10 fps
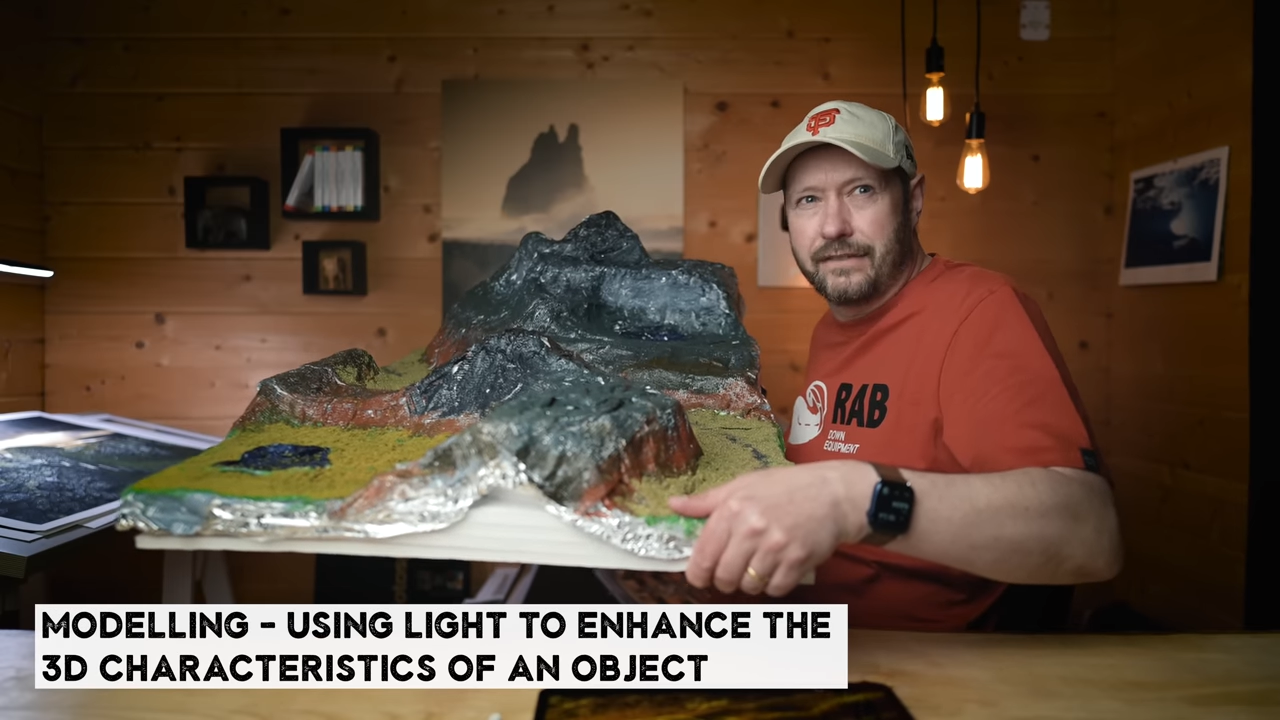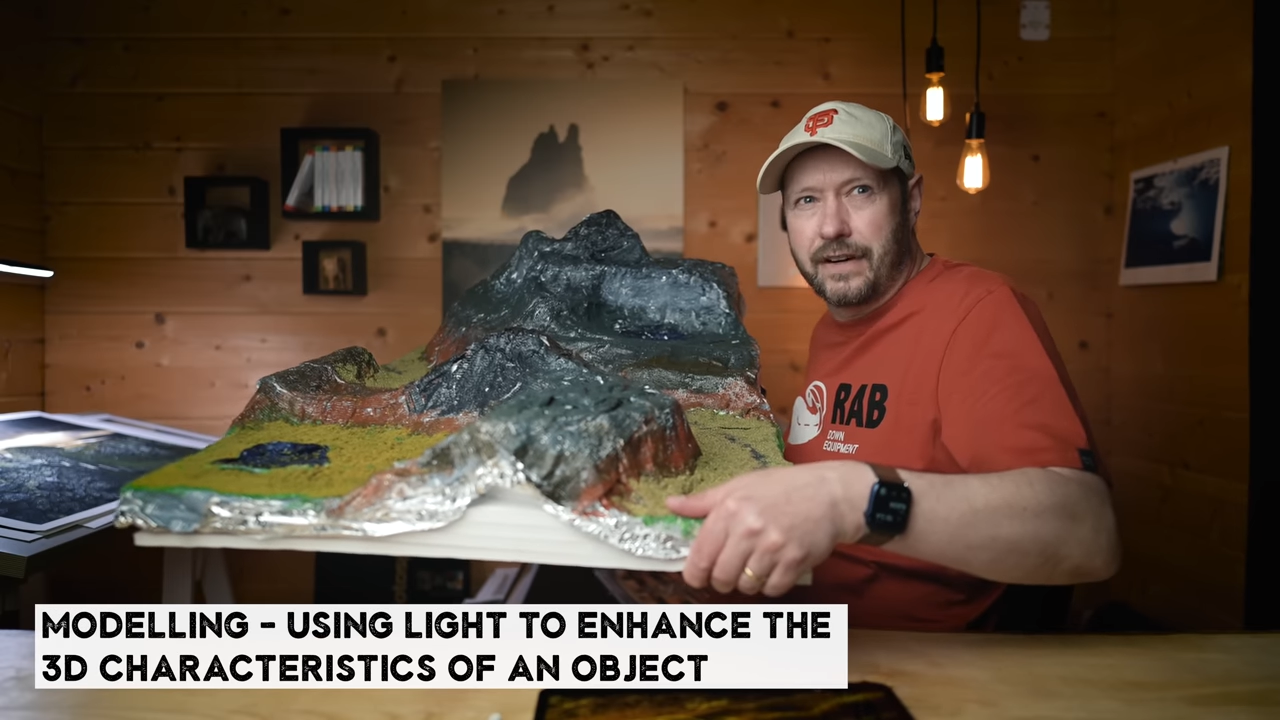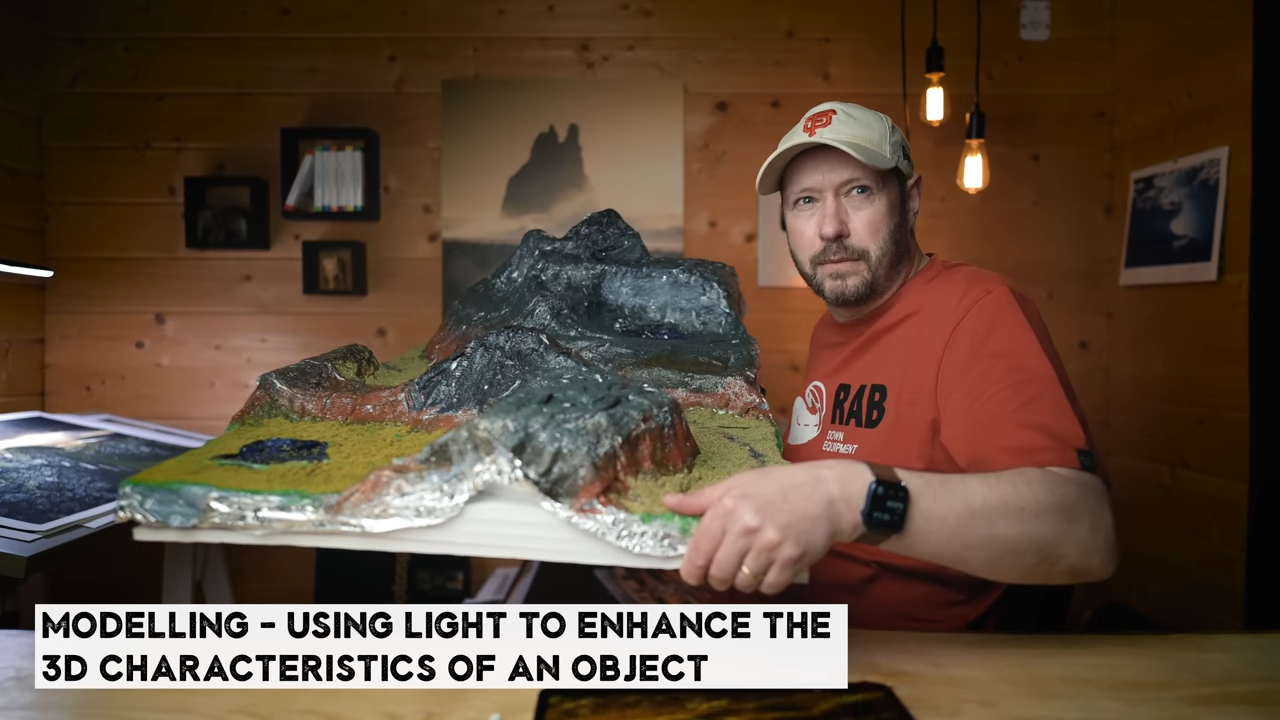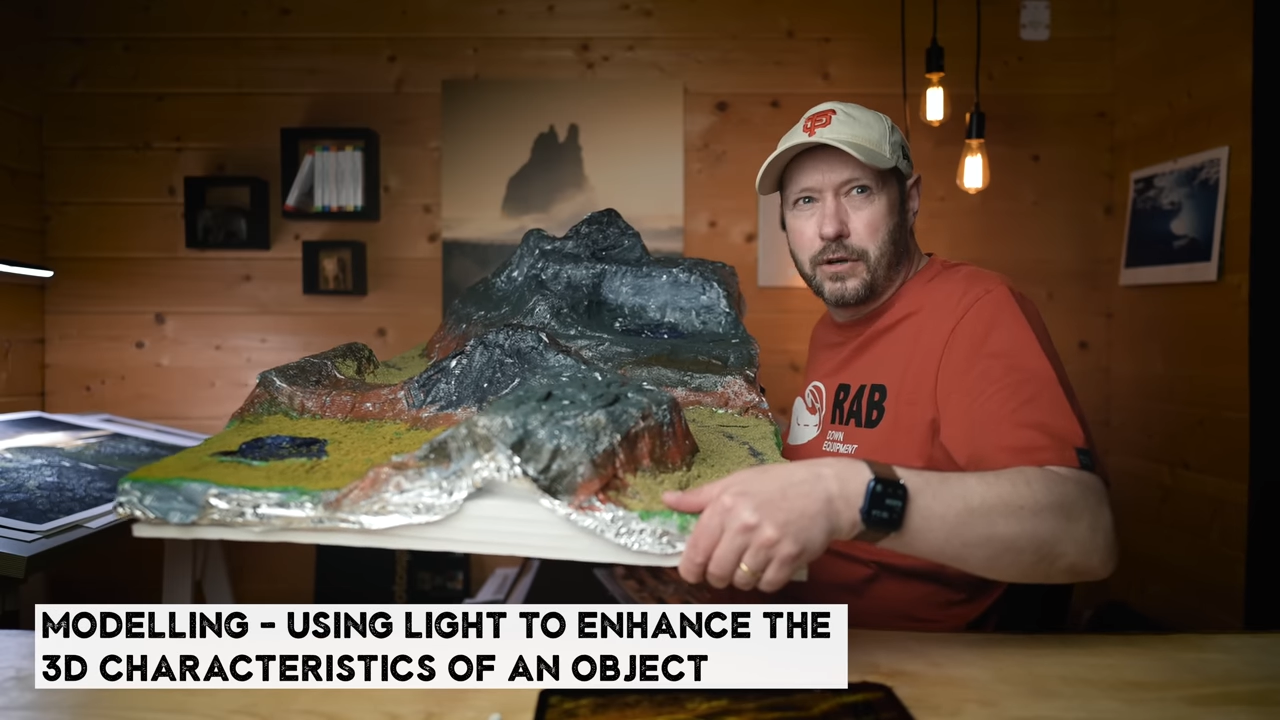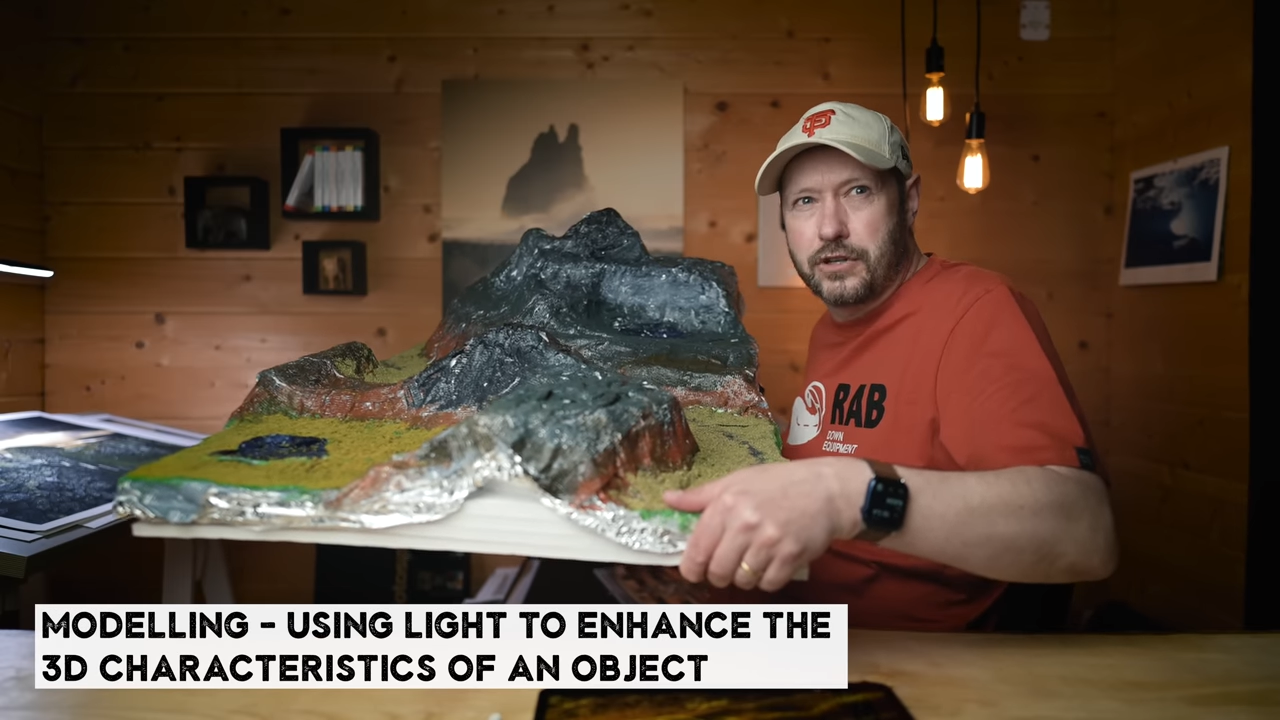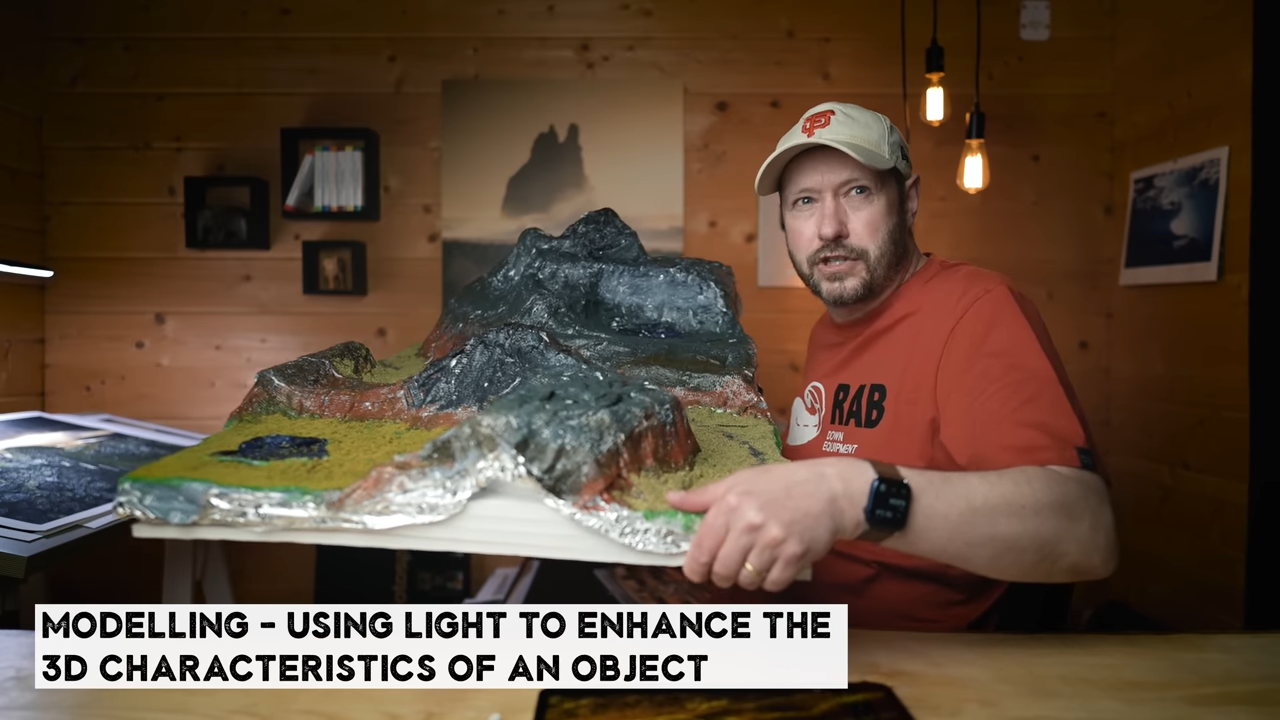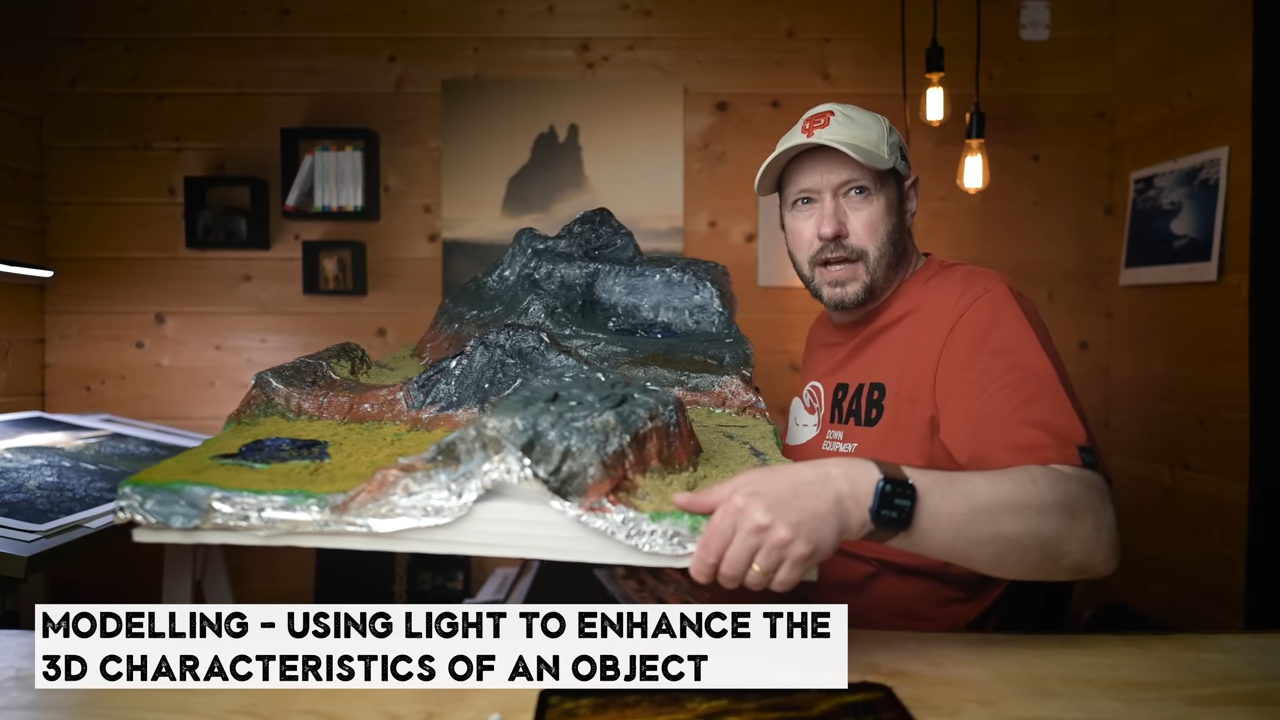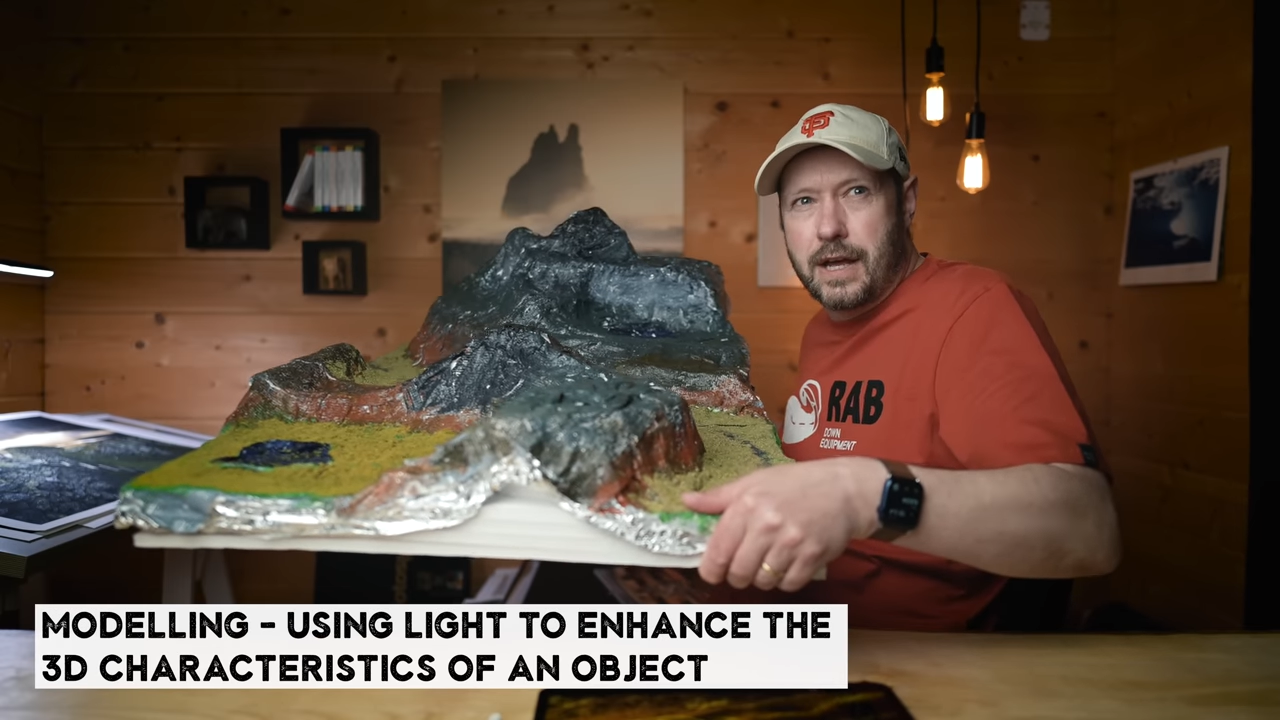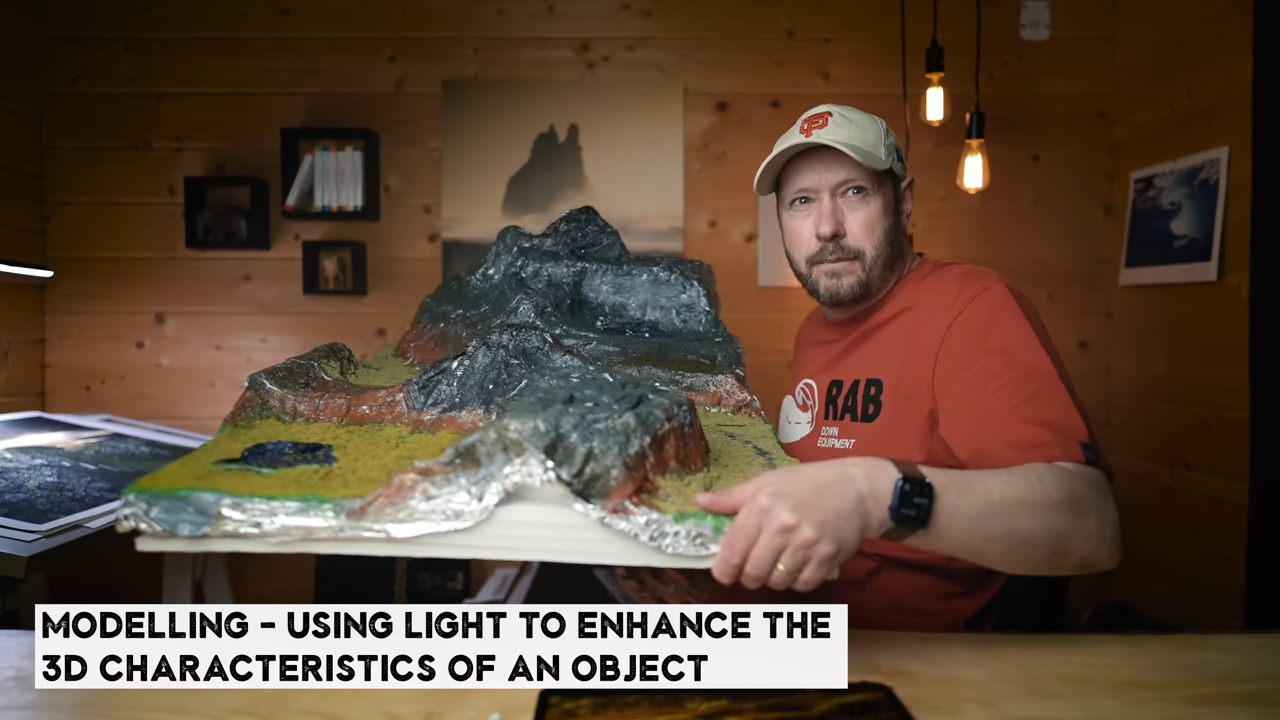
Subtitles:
very much.